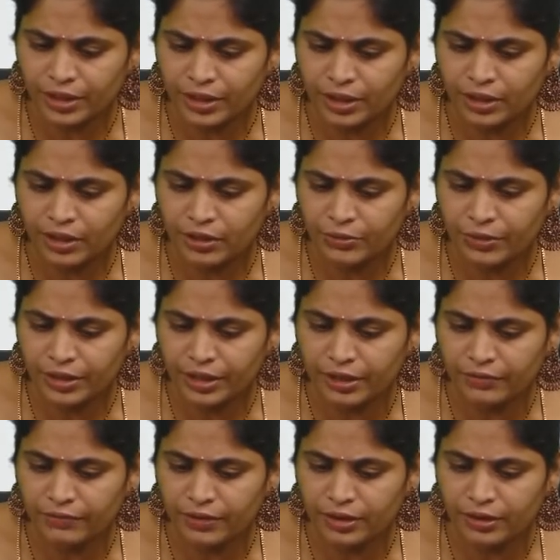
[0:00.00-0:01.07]

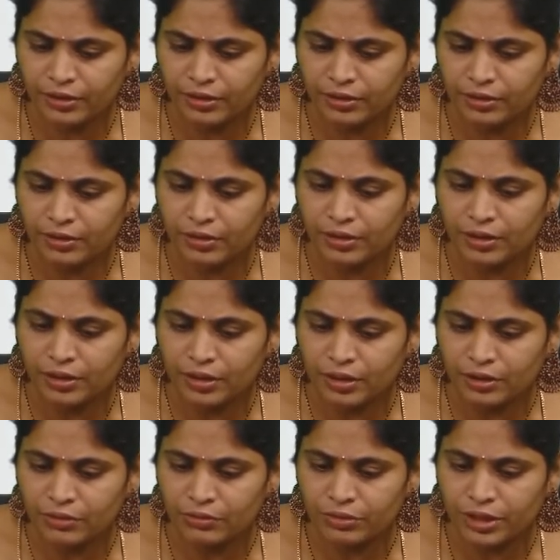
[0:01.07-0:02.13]
21,
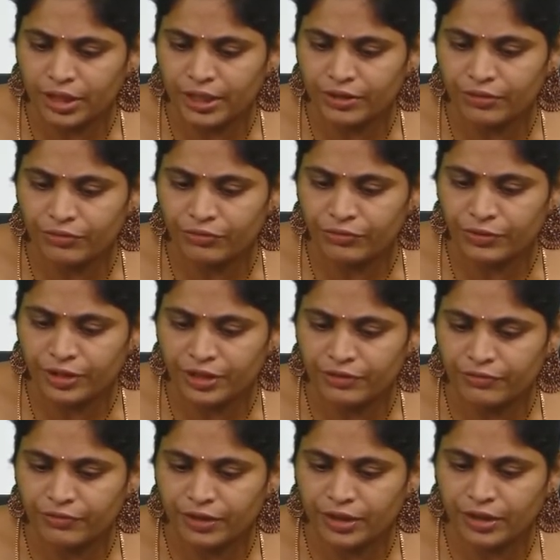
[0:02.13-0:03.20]
to the right of
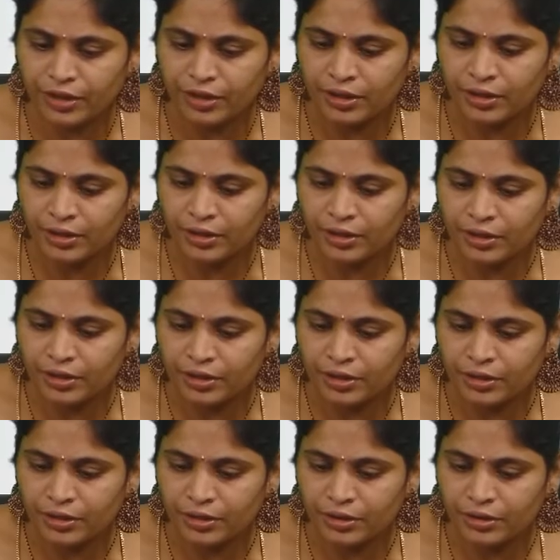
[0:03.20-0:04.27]
25,
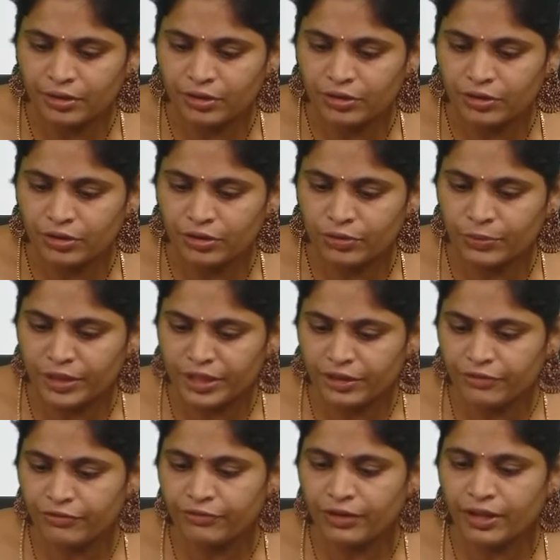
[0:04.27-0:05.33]

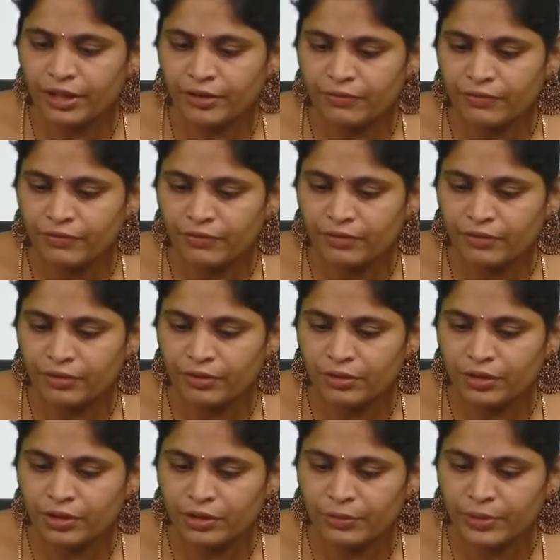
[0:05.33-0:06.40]
25,
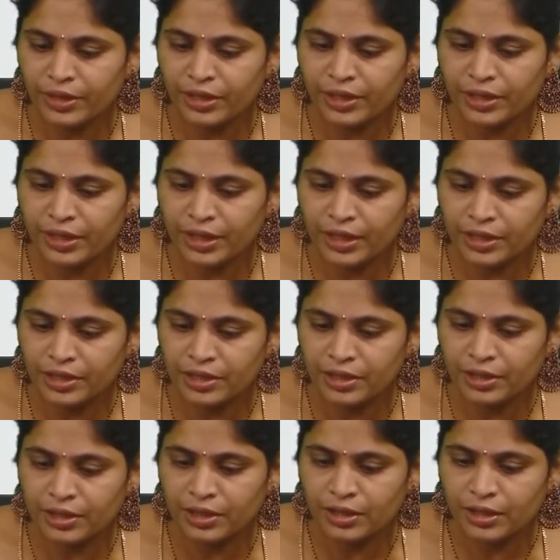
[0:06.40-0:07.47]
28,
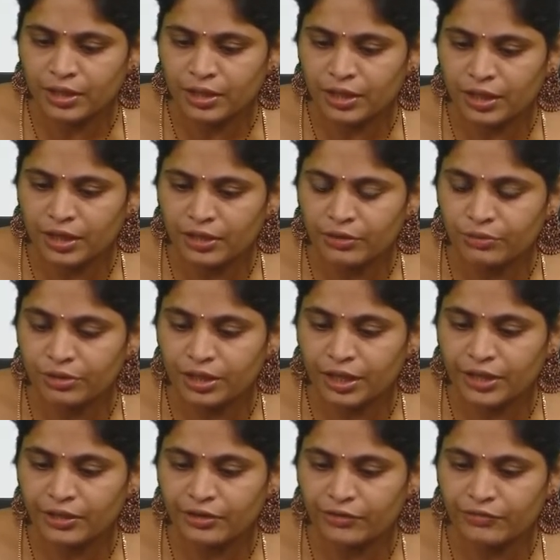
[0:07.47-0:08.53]
and to the
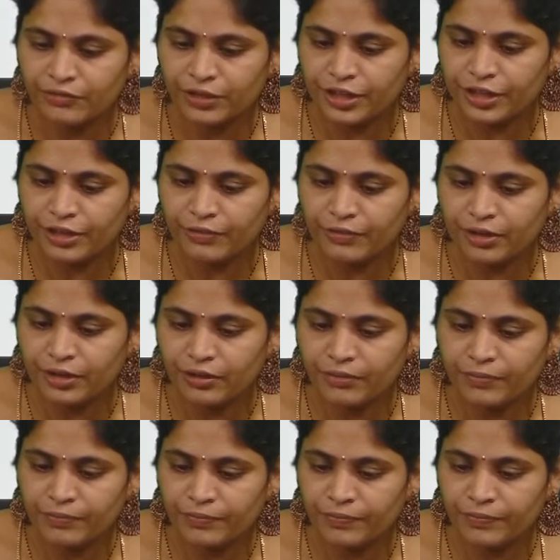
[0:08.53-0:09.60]
right of 31,
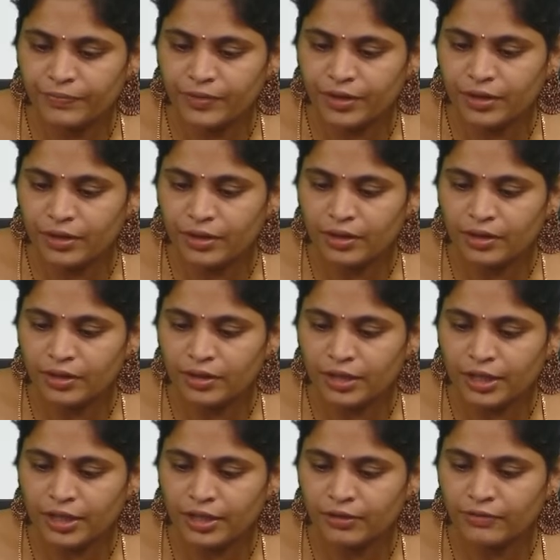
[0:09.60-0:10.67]

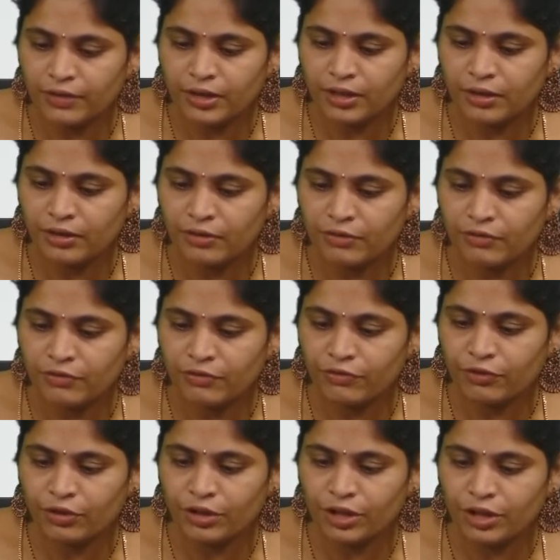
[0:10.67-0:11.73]
31,
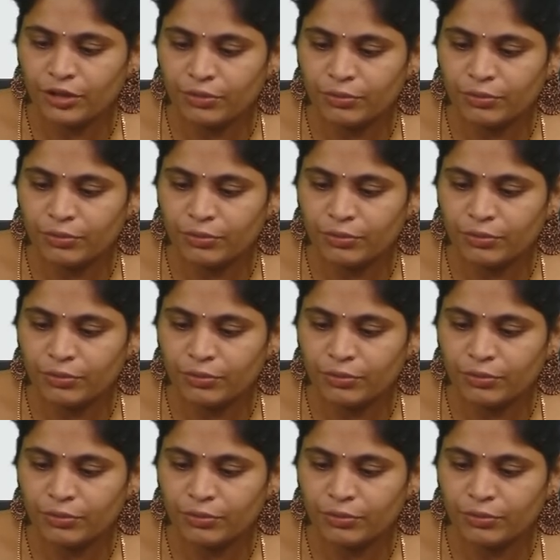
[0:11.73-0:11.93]
42.